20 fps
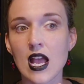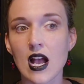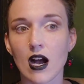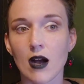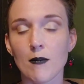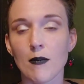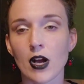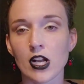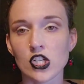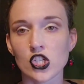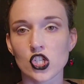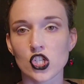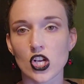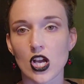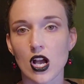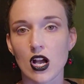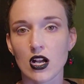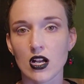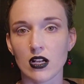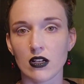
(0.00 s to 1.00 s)
a bunch
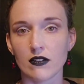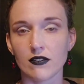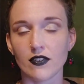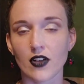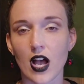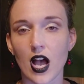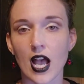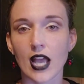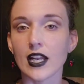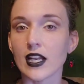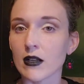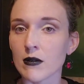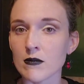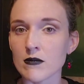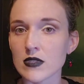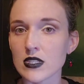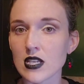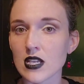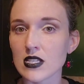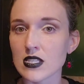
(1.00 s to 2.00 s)
of
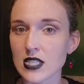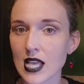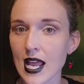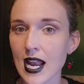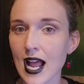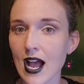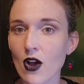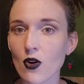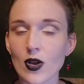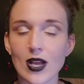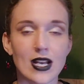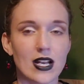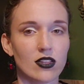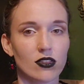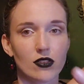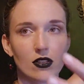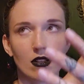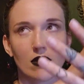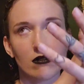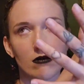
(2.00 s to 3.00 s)
items set out and
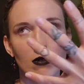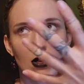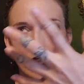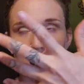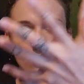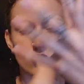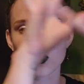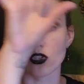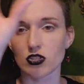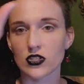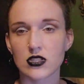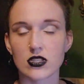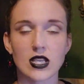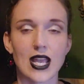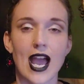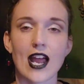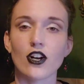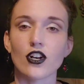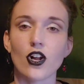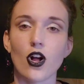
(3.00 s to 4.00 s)
it's just
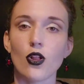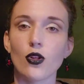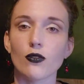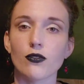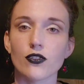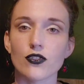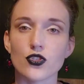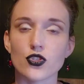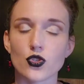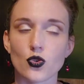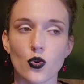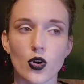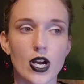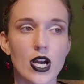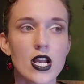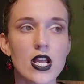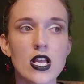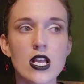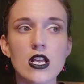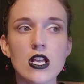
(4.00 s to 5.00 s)
scattered all over the store.